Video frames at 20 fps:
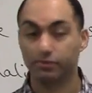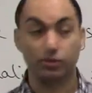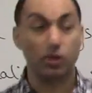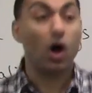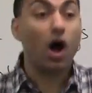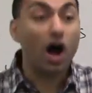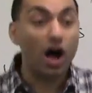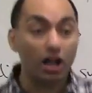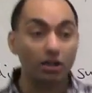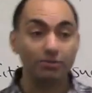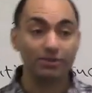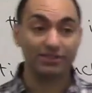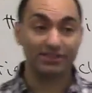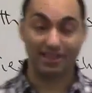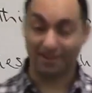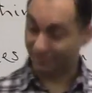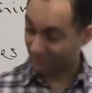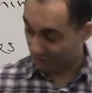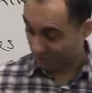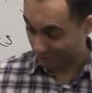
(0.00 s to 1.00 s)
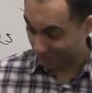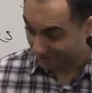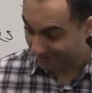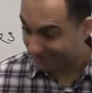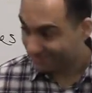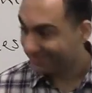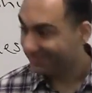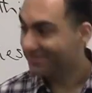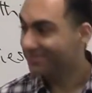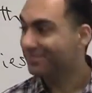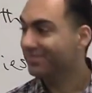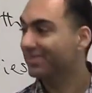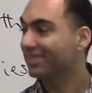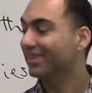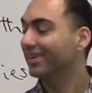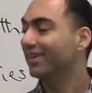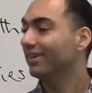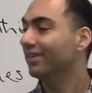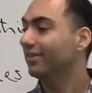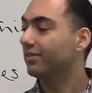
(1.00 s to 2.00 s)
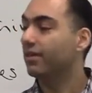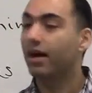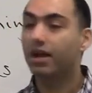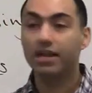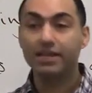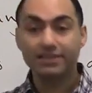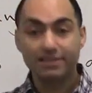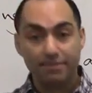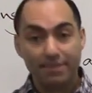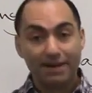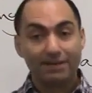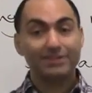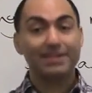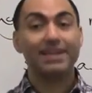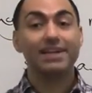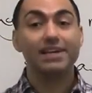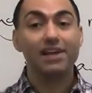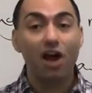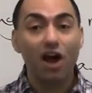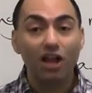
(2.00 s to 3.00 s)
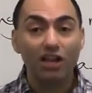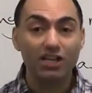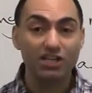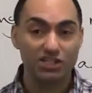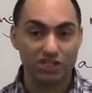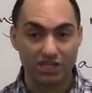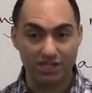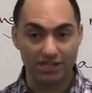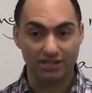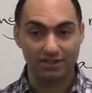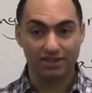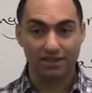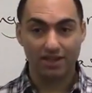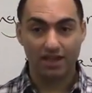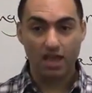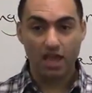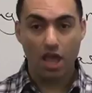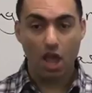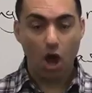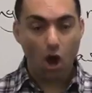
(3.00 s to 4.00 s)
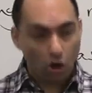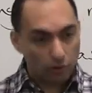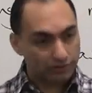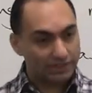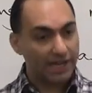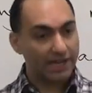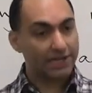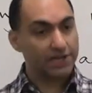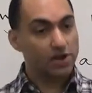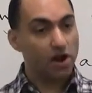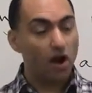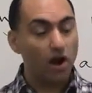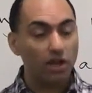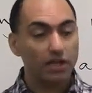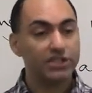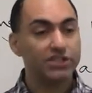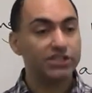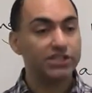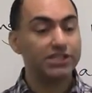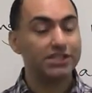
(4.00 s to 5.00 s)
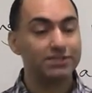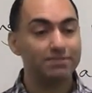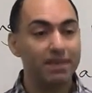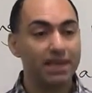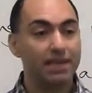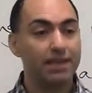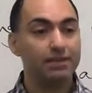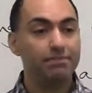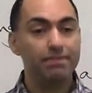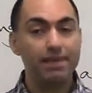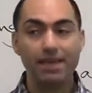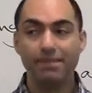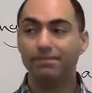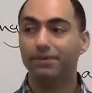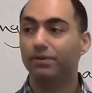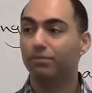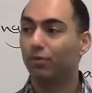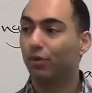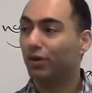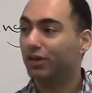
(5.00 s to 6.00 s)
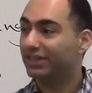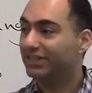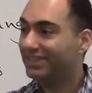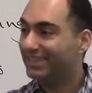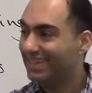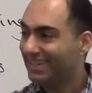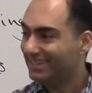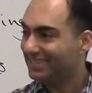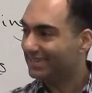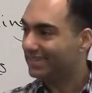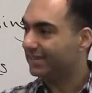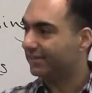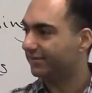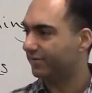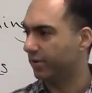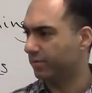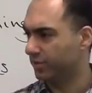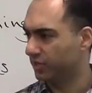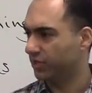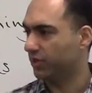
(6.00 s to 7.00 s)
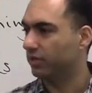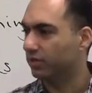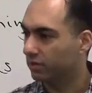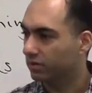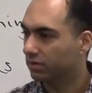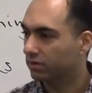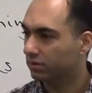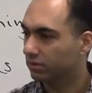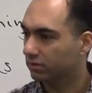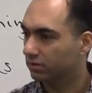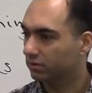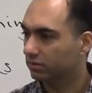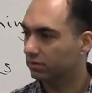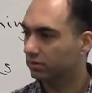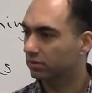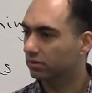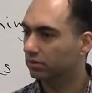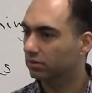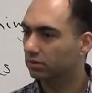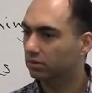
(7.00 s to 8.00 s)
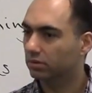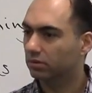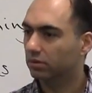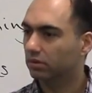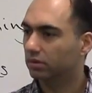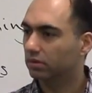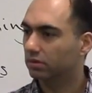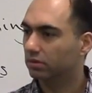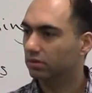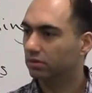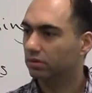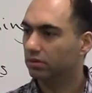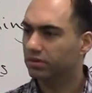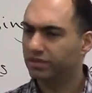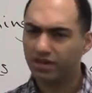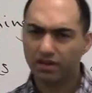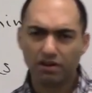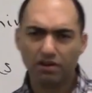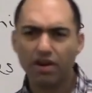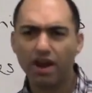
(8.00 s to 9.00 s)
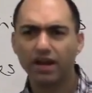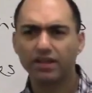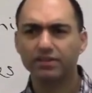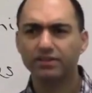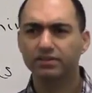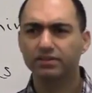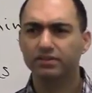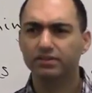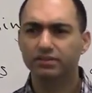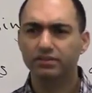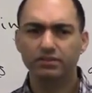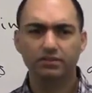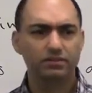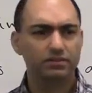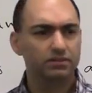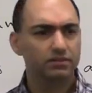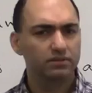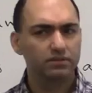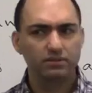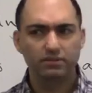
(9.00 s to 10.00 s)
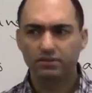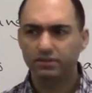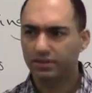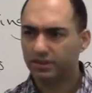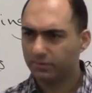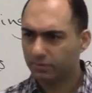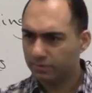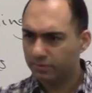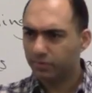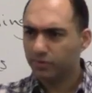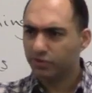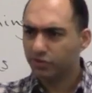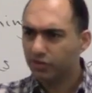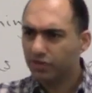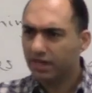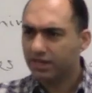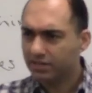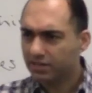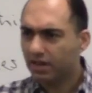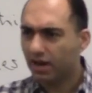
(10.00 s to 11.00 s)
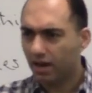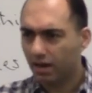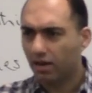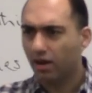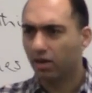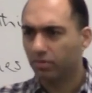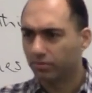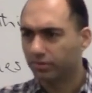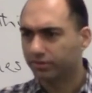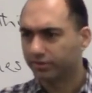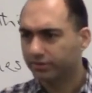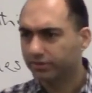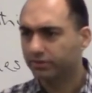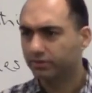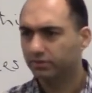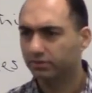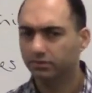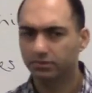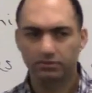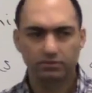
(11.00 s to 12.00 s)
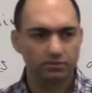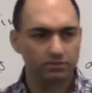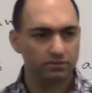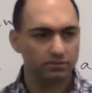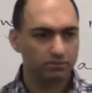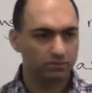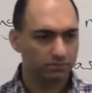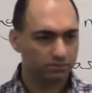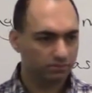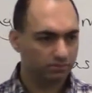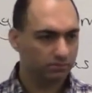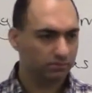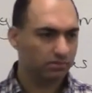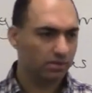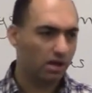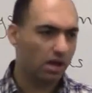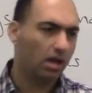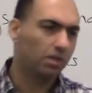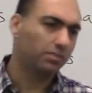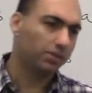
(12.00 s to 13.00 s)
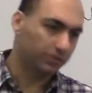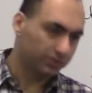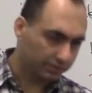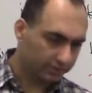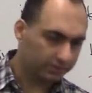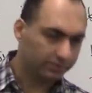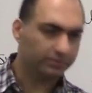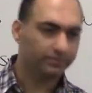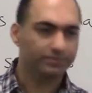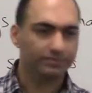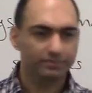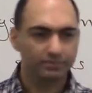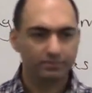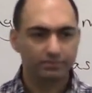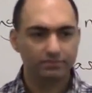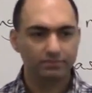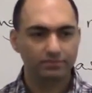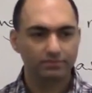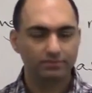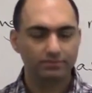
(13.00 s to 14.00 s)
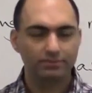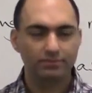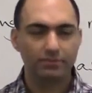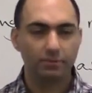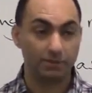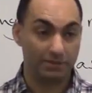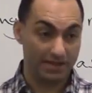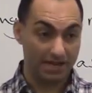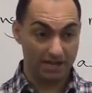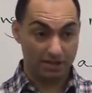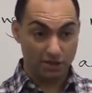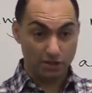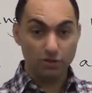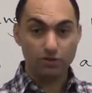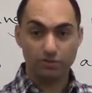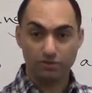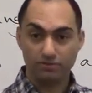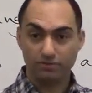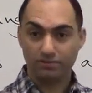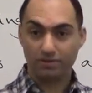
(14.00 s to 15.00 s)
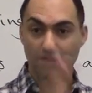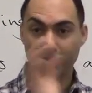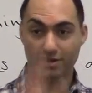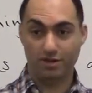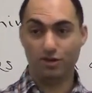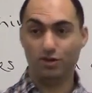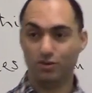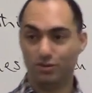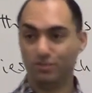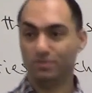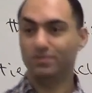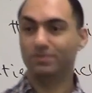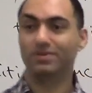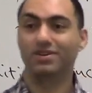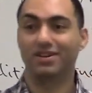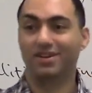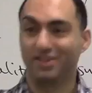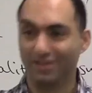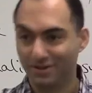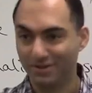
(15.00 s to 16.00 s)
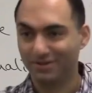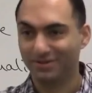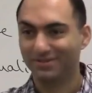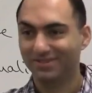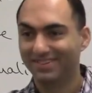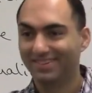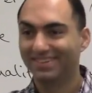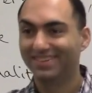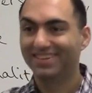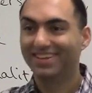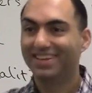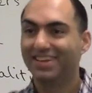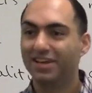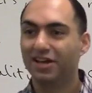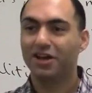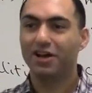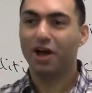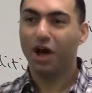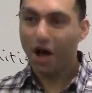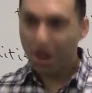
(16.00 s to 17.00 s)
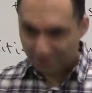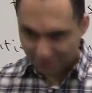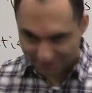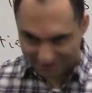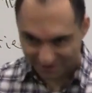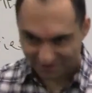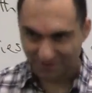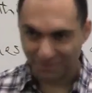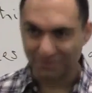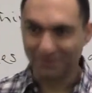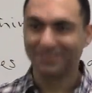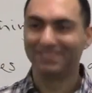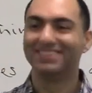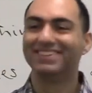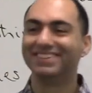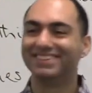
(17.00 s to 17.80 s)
So almost everyone thought it's about technology. Oh, technology is making people more distant from each other. Is that correct? That's what you guys got, almost. Almost. Well, not you, not you, not you. Almost everyone.